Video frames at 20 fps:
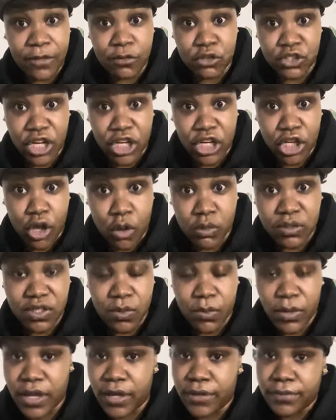you trying to go
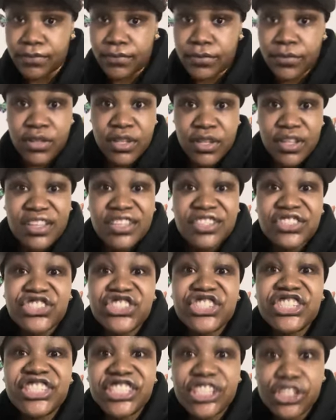somewhere,
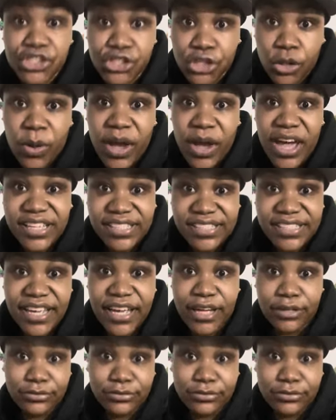just sit your ass down.